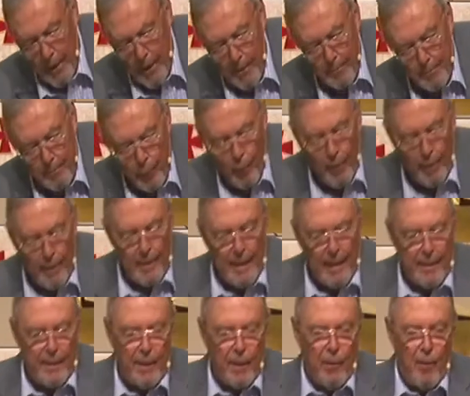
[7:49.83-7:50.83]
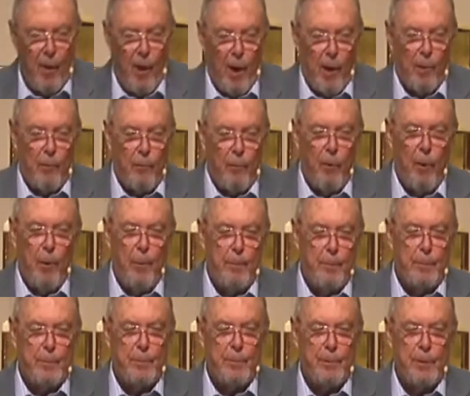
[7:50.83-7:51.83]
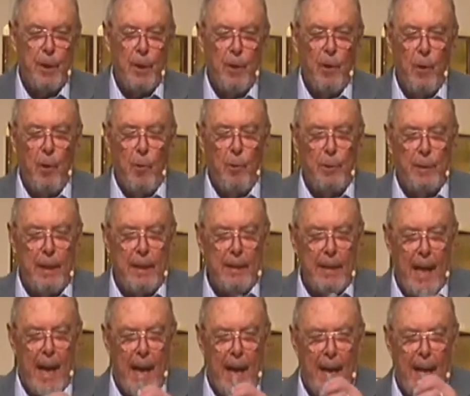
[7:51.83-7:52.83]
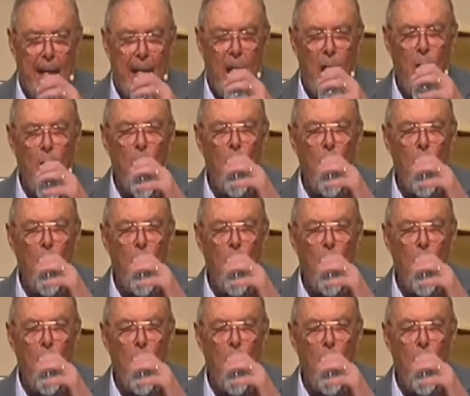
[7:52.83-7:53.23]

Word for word: important that there are groups who deny